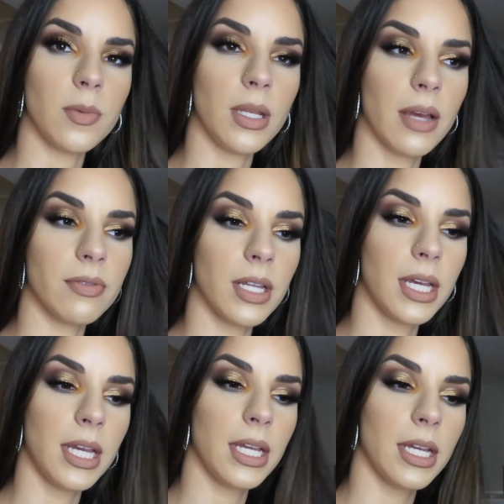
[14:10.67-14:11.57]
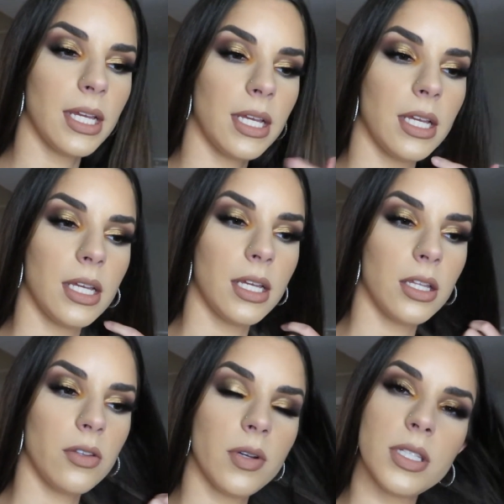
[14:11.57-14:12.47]
We left like
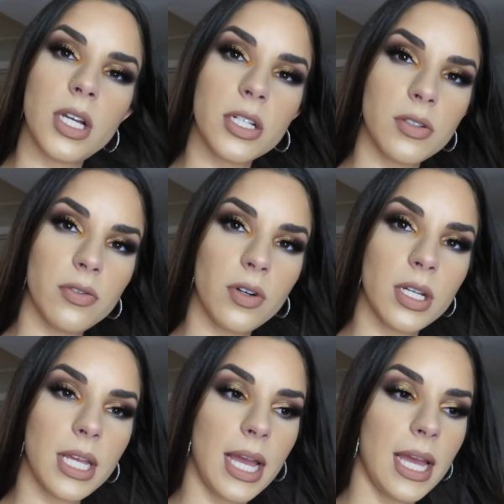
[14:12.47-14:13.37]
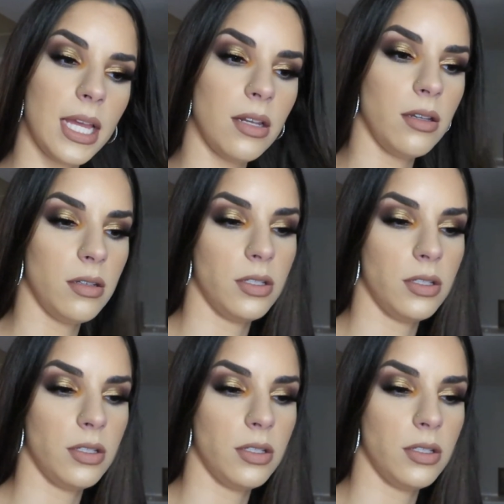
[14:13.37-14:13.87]
3 songs before the end,